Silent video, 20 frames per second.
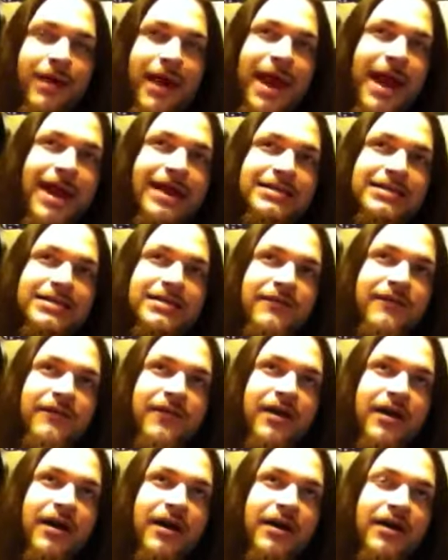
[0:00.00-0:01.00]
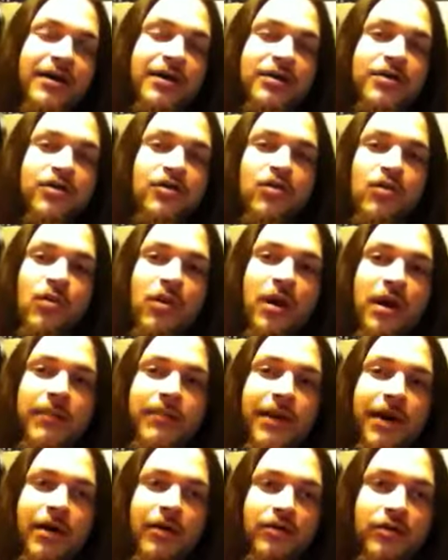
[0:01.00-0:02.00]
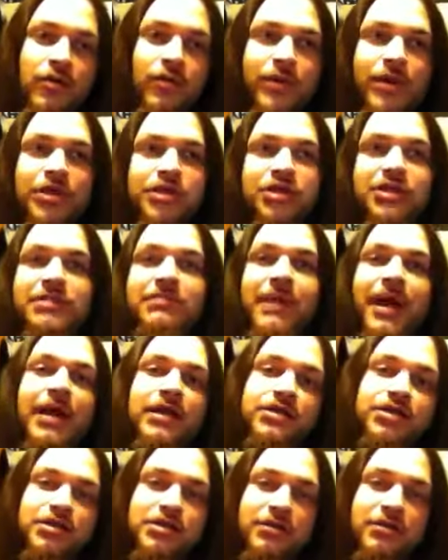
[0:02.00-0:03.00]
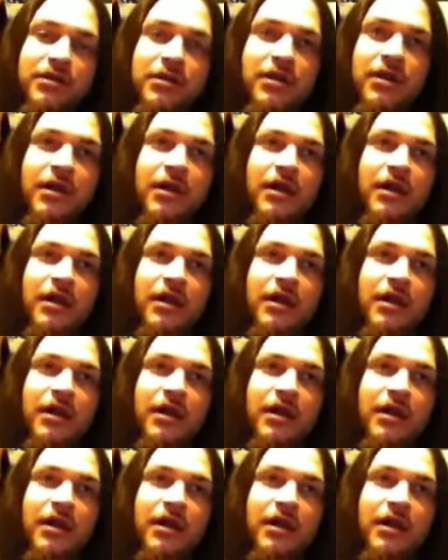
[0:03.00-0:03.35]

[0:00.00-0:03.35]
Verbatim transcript: asked if I could do one about Luigi's Mansion,